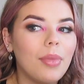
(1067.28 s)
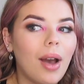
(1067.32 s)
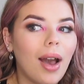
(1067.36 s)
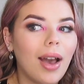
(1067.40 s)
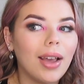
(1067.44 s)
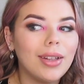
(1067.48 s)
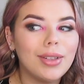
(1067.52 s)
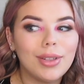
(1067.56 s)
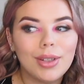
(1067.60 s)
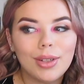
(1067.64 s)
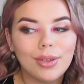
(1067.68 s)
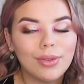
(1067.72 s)

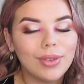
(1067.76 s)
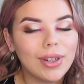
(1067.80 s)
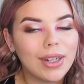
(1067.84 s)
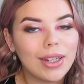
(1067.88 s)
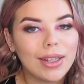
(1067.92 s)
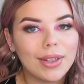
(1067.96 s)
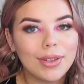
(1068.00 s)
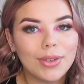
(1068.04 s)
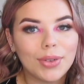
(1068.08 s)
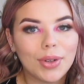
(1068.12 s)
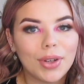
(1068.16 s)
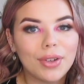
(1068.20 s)
I do
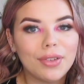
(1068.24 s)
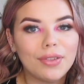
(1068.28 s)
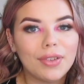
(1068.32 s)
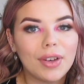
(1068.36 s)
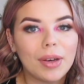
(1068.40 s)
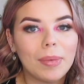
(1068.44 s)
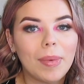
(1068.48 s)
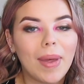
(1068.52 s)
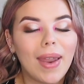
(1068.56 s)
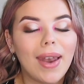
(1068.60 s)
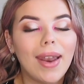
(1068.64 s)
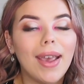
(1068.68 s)
really enjoy
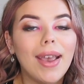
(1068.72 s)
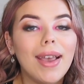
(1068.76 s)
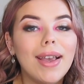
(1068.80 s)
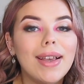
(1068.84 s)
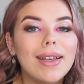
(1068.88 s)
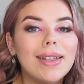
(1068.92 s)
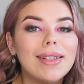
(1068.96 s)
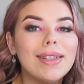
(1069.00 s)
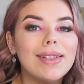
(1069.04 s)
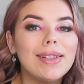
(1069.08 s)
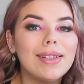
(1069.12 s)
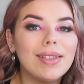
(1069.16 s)
filming.
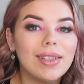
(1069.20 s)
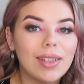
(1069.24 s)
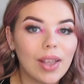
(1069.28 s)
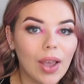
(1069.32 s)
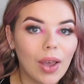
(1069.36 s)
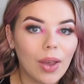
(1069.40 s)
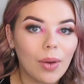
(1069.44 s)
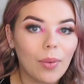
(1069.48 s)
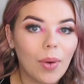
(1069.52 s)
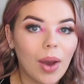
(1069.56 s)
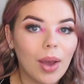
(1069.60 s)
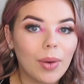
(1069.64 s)

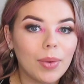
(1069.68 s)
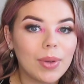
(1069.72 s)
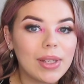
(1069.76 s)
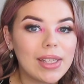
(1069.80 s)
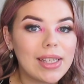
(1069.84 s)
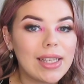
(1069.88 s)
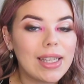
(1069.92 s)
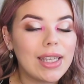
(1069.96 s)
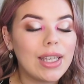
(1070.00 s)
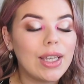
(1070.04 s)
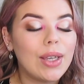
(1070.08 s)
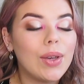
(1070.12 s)
So I will
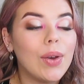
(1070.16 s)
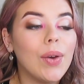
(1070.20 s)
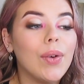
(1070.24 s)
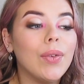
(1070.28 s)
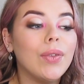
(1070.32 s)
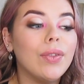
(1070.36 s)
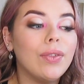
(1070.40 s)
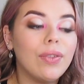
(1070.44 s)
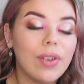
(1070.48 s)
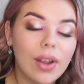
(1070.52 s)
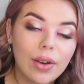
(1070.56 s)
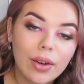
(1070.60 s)
see you
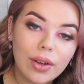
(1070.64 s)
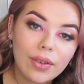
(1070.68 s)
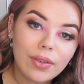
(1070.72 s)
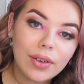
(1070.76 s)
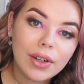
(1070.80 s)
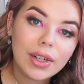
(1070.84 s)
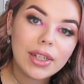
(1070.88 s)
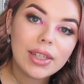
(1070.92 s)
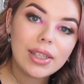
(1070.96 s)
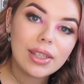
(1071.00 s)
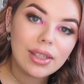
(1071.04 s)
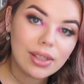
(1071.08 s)

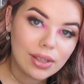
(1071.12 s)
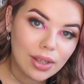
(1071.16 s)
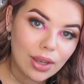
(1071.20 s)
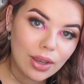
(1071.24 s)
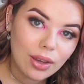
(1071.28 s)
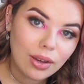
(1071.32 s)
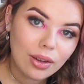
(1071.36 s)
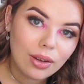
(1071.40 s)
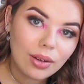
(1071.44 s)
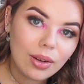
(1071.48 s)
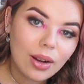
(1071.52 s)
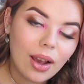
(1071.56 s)
very
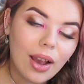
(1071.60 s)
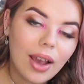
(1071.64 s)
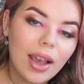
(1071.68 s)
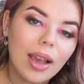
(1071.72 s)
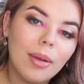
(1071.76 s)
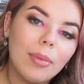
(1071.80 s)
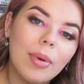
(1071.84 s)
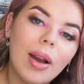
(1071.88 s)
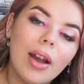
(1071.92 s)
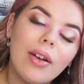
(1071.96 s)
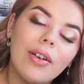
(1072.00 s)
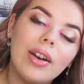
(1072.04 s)
soon. I
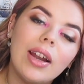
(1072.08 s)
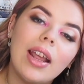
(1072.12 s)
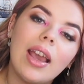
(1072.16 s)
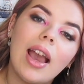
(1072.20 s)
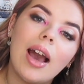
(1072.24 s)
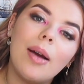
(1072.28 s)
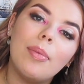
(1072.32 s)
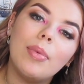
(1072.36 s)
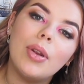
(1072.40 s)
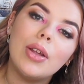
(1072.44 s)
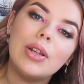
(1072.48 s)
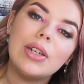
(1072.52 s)
am currently
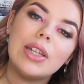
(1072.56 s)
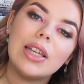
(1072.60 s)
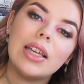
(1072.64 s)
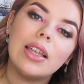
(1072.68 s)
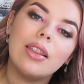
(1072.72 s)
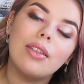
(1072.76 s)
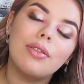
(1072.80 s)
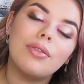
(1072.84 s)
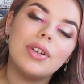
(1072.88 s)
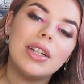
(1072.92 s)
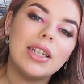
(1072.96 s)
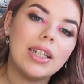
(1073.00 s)

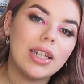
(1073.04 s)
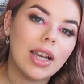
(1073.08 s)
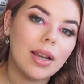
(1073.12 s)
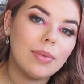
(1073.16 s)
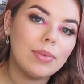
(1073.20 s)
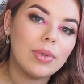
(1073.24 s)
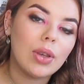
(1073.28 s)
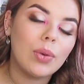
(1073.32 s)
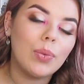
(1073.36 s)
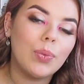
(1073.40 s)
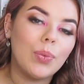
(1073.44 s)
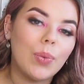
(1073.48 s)
uploading 3
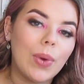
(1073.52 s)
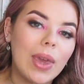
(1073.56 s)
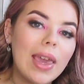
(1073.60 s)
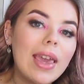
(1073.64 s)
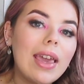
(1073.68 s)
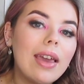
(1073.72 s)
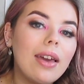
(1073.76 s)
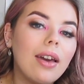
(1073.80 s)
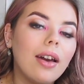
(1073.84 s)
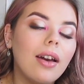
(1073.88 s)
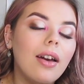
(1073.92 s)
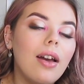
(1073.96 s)
times a
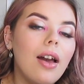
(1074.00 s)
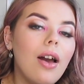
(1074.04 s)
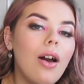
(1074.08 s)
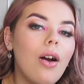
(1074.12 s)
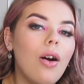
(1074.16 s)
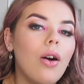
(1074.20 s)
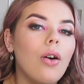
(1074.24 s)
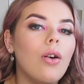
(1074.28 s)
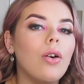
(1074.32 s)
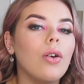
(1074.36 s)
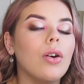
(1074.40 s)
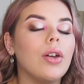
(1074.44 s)
week
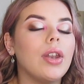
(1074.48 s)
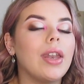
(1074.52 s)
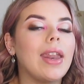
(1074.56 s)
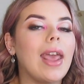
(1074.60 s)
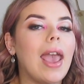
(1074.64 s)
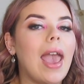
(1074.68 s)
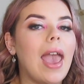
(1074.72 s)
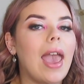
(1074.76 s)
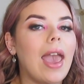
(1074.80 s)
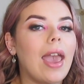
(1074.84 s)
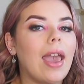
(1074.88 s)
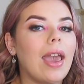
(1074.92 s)

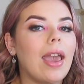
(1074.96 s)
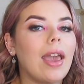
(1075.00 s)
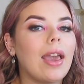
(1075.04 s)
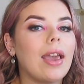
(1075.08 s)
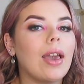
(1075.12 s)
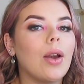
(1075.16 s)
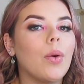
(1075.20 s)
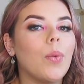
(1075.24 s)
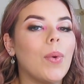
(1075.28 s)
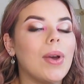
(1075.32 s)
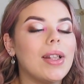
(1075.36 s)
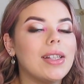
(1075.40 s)
on
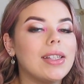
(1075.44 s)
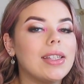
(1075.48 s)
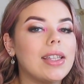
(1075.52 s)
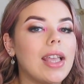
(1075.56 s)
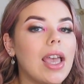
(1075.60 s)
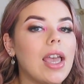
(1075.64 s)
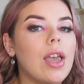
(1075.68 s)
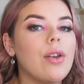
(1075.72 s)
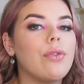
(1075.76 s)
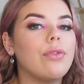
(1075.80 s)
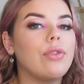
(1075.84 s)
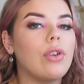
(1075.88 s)
a
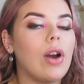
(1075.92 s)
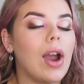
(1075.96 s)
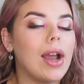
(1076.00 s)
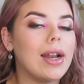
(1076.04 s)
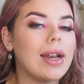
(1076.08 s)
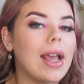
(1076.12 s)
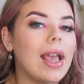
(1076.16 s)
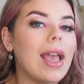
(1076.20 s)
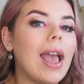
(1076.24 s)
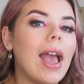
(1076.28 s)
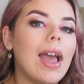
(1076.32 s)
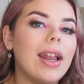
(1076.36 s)
Wednesday,
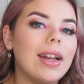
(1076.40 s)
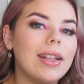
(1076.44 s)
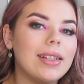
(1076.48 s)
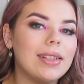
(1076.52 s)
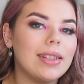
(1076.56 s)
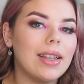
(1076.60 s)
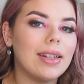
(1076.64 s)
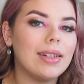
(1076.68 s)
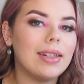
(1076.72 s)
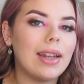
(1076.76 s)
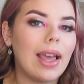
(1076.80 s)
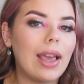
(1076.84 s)
Friday and a
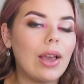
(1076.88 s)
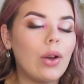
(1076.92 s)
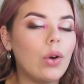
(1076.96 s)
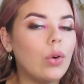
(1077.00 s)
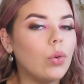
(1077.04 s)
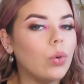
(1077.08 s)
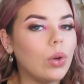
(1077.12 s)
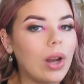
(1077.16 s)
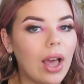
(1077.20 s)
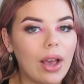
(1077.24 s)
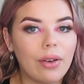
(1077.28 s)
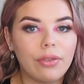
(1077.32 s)
Sunday,
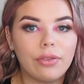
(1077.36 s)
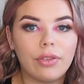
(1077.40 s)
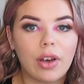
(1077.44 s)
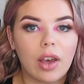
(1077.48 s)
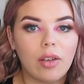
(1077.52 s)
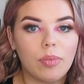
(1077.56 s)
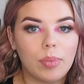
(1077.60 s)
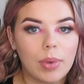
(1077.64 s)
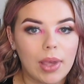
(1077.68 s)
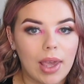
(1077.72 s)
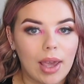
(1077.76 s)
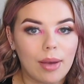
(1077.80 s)
all at
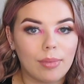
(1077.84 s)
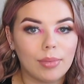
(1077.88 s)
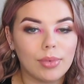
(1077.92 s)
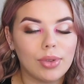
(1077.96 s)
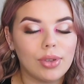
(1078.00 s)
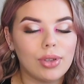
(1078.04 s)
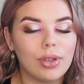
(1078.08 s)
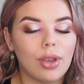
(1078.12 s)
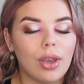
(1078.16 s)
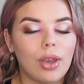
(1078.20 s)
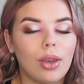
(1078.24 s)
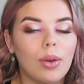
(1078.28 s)
5 PM.
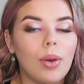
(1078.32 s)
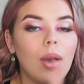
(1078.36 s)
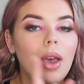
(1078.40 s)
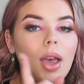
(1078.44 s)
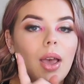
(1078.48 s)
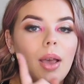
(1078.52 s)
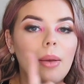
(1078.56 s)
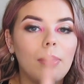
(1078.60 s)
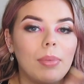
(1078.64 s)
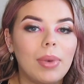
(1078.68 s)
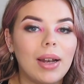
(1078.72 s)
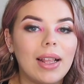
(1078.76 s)
So
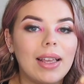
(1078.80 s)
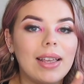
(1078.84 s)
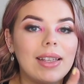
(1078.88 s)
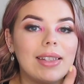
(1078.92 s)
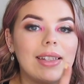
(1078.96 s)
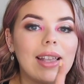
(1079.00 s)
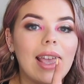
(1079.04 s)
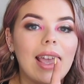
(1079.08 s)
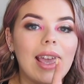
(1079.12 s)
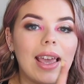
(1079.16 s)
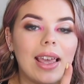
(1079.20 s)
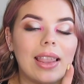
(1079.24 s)

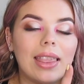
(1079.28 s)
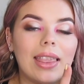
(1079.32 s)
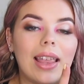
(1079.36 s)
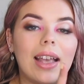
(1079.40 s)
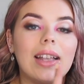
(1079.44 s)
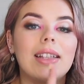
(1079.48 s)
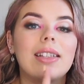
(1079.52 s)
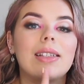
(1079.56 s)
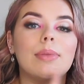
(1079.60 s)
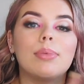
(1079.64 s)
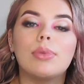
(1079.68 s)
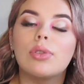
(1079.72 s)
please hit
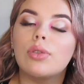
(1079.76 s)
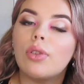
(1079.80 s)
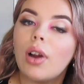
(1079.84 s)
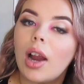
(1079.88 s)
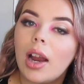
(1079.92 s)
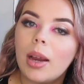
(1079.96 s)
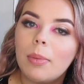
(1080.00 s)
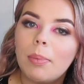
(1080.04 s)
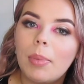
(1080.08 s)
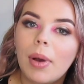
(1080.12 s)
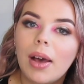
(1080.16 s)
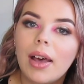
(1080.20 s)
that
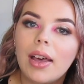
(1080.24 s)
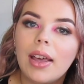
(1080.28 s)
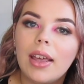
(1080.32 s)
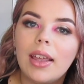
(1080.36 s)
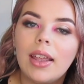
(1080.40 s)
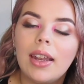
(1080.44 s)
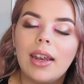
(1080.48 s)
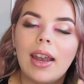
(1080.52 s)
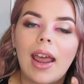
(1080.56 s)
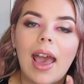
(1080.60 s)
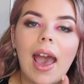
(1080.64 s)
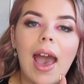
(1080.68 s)
subscribe
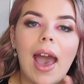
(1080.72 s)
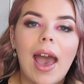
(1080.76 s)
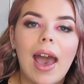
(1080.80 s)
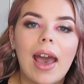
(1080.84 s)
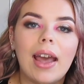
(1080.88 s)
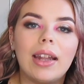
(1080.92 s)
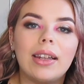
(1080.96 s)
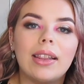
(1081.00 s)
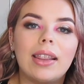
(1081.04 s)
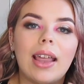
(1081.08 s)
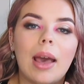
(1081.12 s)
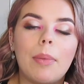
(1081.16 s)
button
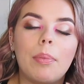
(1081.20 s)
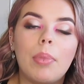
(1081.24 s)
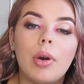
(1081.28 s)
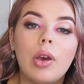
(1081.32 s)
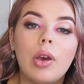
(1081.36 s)
and that